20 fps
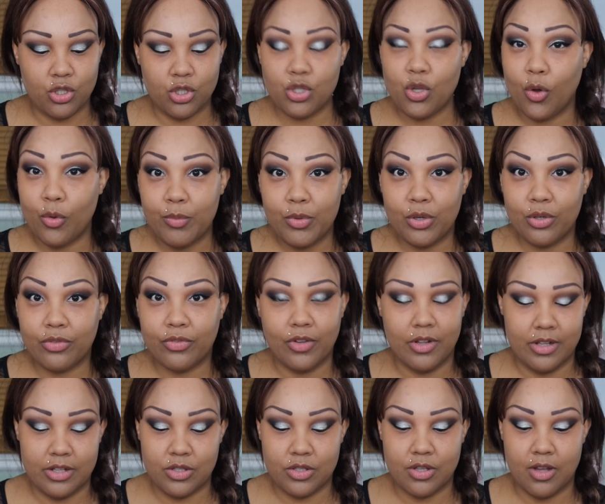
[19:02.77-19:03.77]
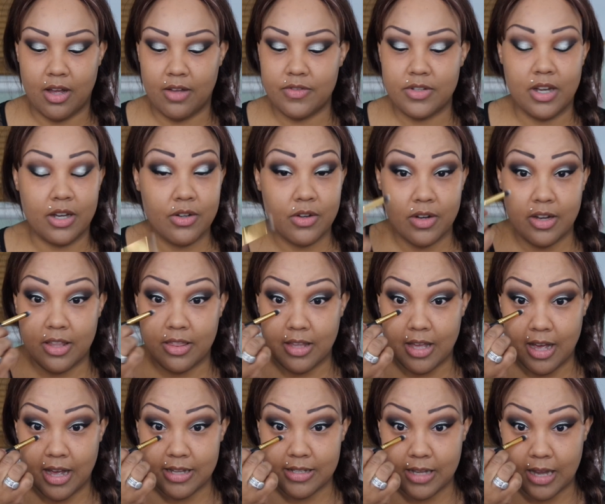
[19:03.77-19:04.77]
so beautiful and soft underneath
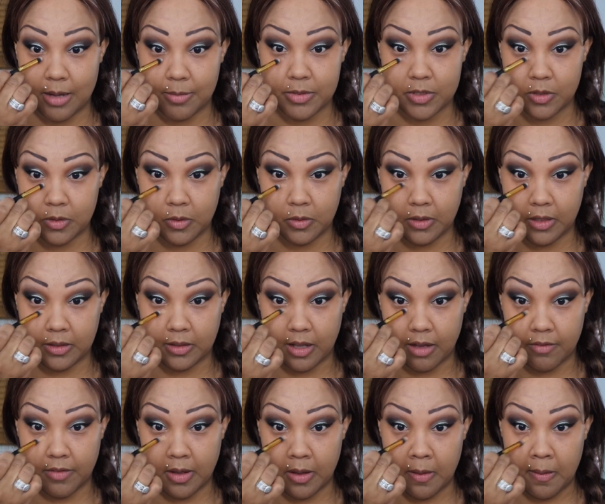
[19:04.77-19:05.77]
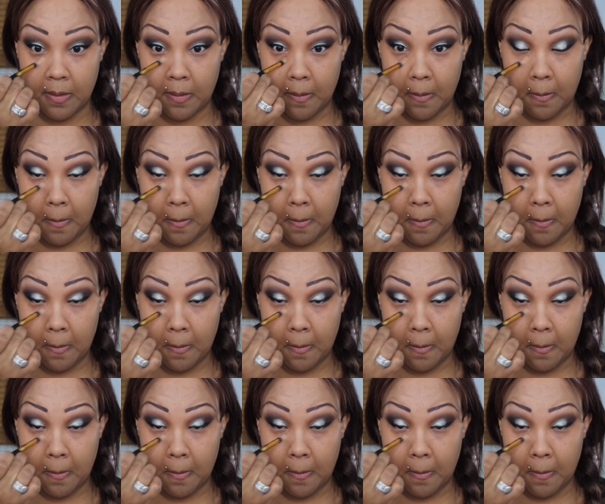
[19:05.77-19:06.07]
the eyes. I absolutely love it.